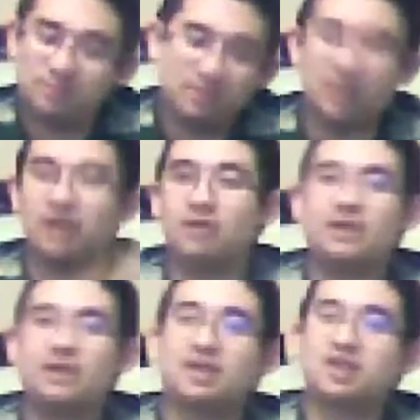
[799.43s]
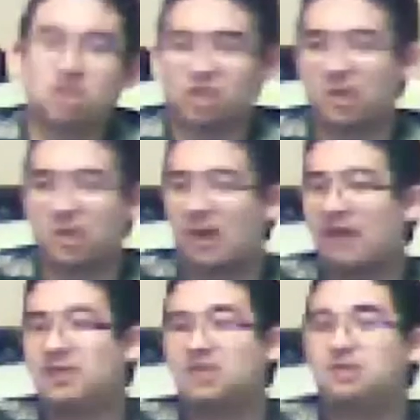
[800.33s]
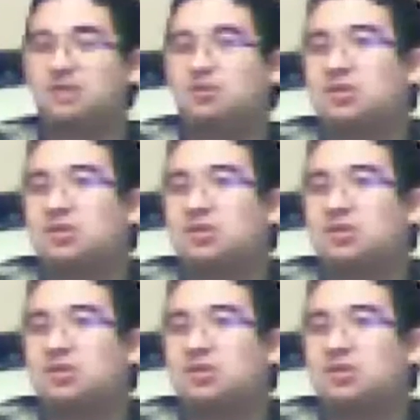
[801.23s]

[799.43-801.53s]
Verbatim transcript: You know, that that's just how I. That's